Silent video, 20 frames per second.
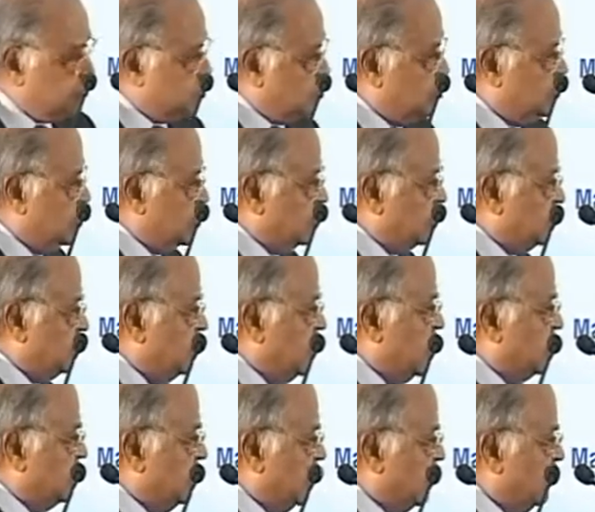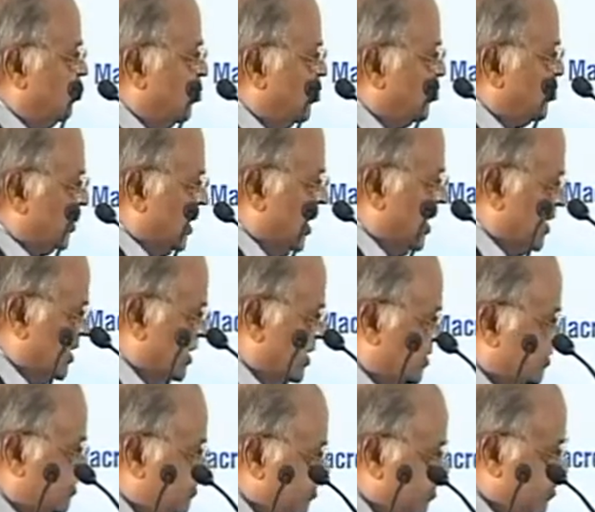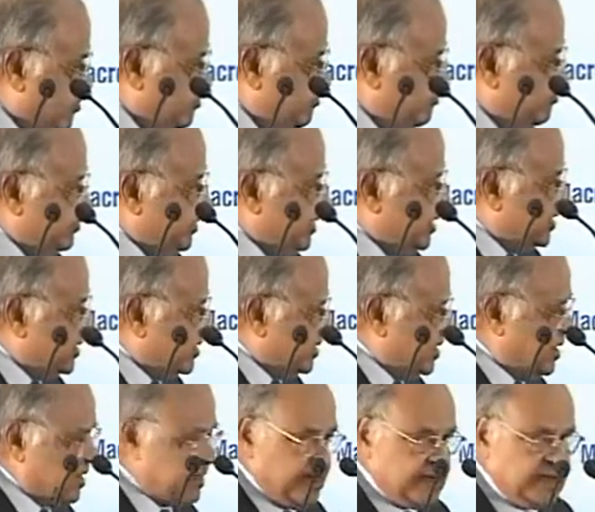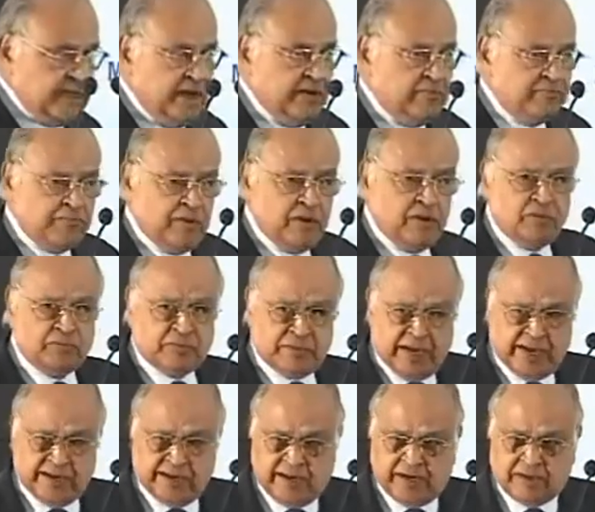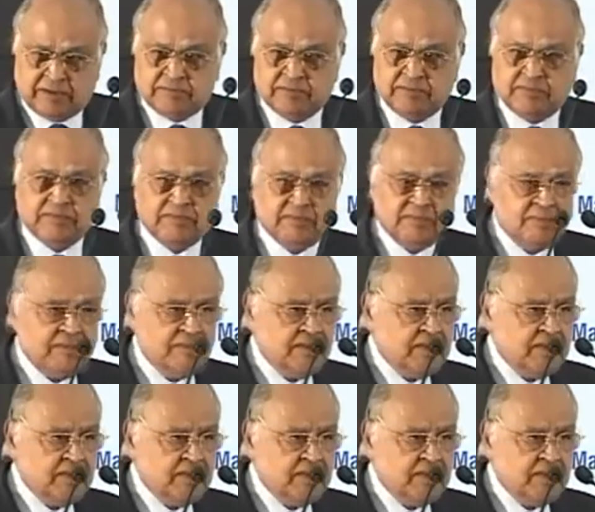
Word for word: and province should have their own target? Take example of China.